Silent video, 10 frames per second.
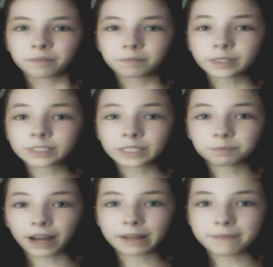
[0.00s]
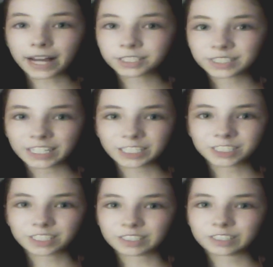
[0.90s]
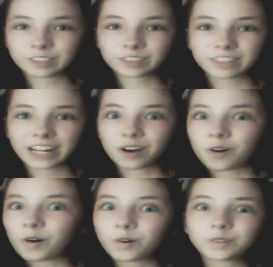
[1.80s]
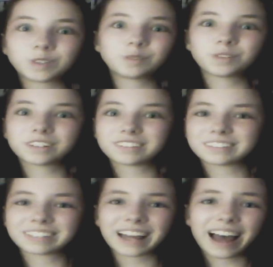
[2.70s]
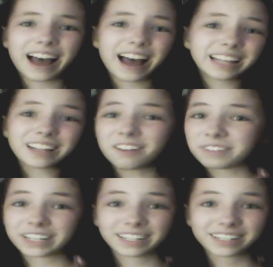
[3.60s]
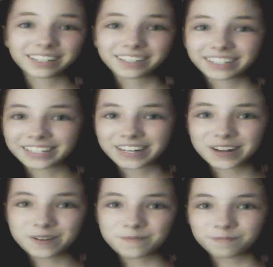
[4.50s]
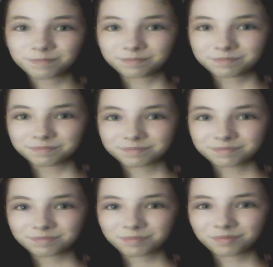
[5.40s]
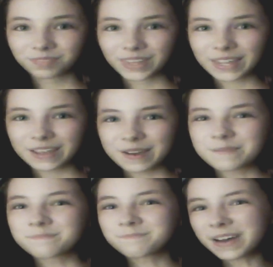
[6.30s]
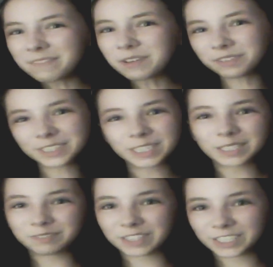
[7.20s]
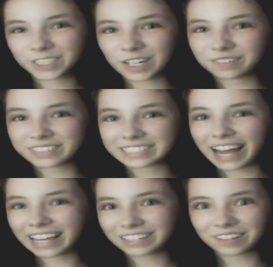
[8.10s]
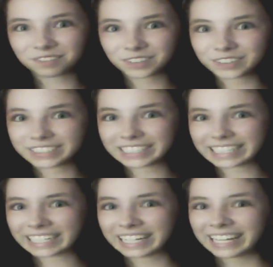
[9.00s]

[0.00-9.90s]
using my imagination to create a whole new world, I love it. What's your favorite TV show? my favorite TV show is I Love Lucy.